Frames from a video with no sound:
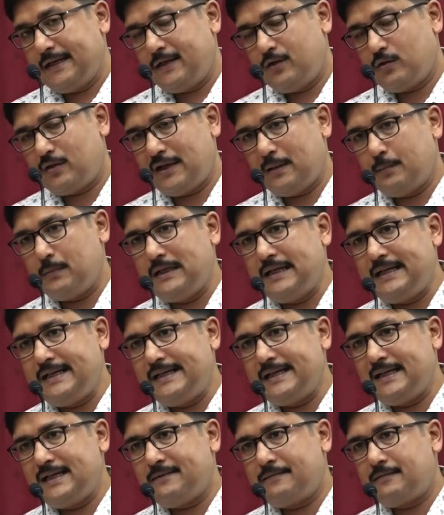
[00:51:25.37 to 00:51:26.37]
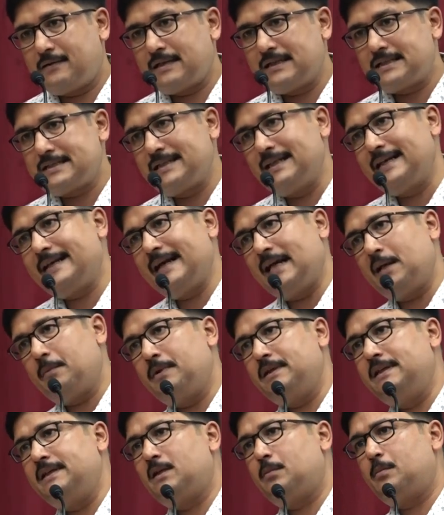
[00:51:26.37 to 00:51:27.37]
Your ability and effort still can
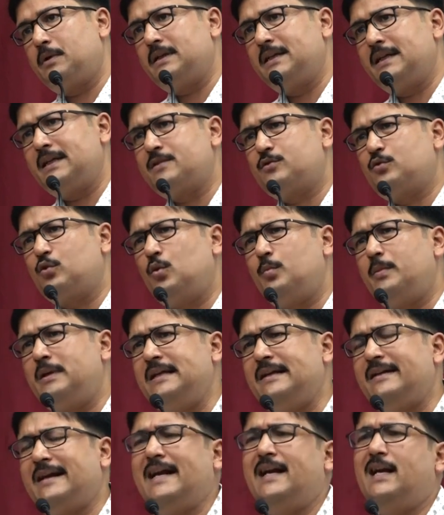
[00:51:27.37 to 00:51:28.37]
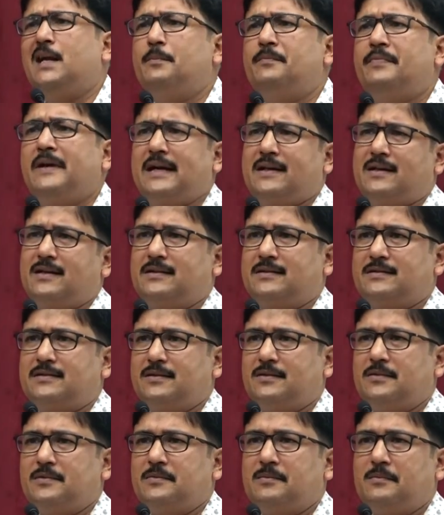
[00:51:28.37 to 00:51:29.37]
be there, but there are so many random factors,
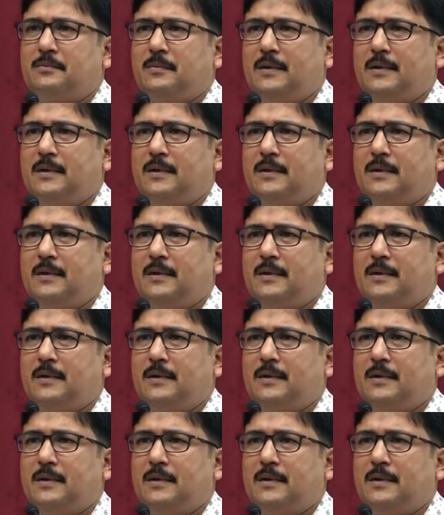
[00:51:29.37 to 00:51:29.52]
you know.